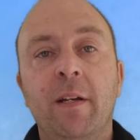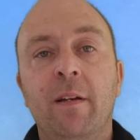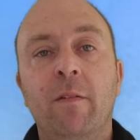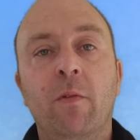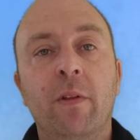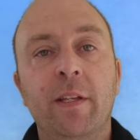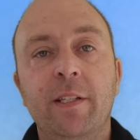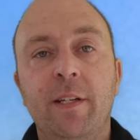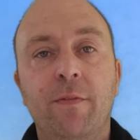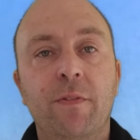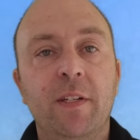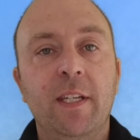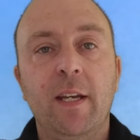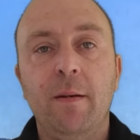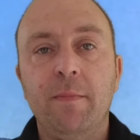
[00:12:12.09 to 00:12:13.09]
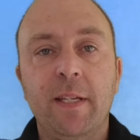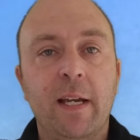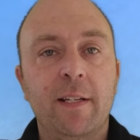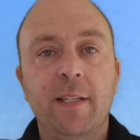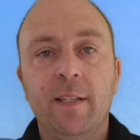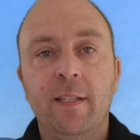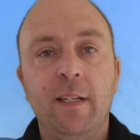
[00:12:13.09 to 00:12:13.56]
and all these different teams
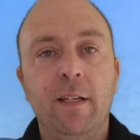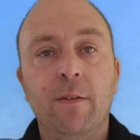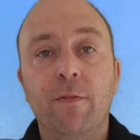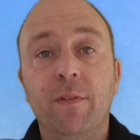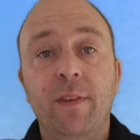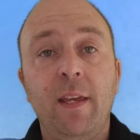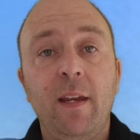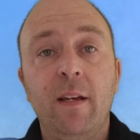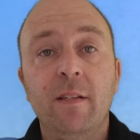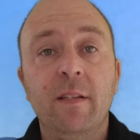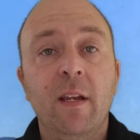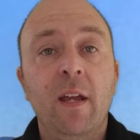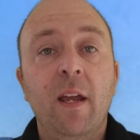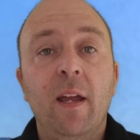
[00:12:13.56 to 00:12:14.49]
accessing different things,